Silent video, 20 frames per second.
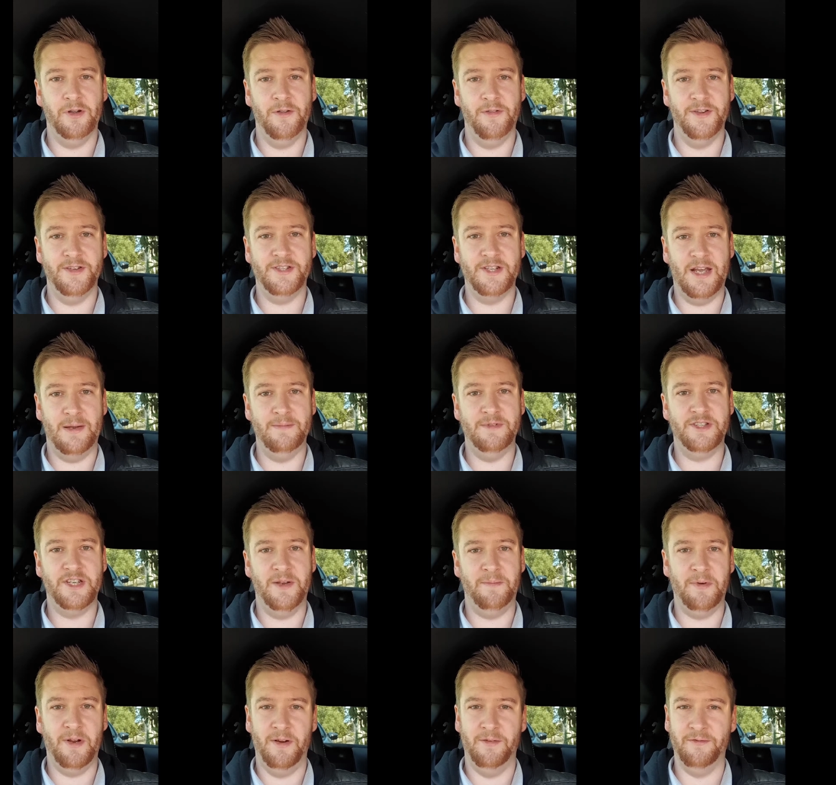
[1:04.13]
the same
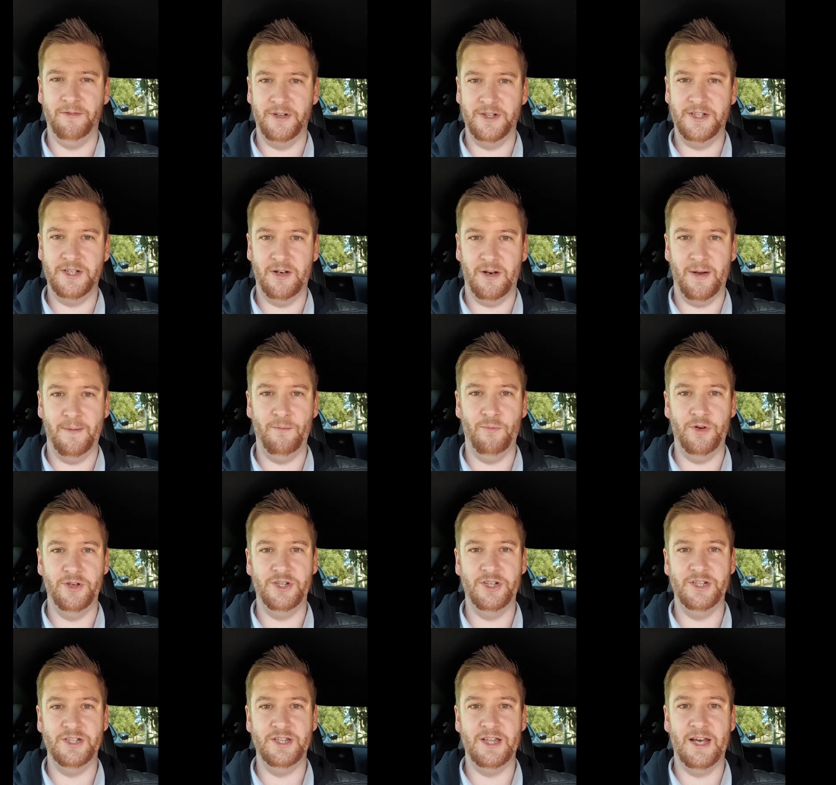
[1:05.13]
step every time, which
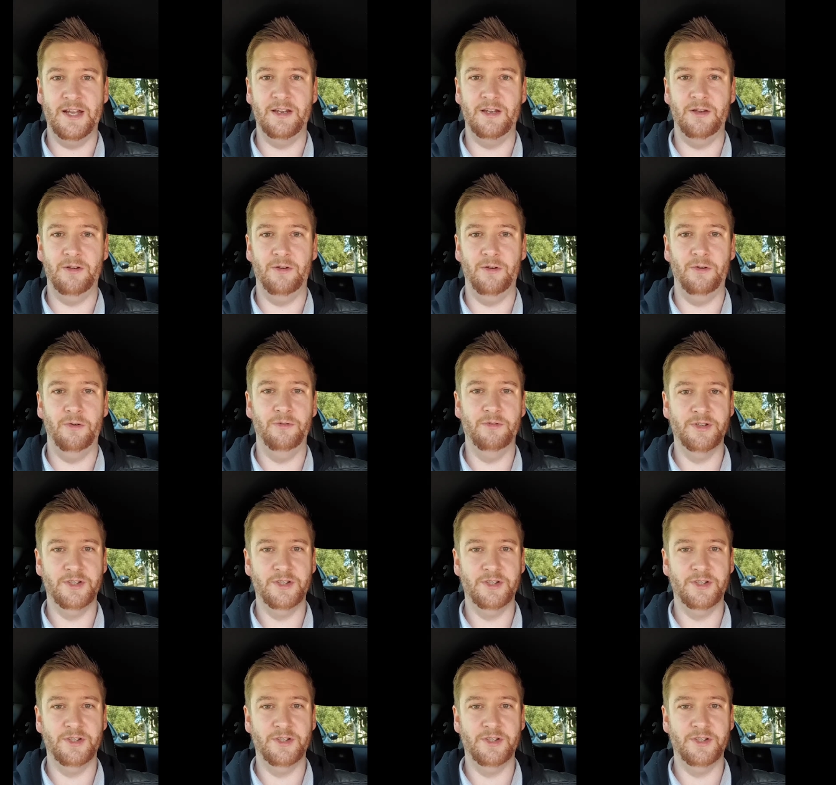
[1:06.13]
is that you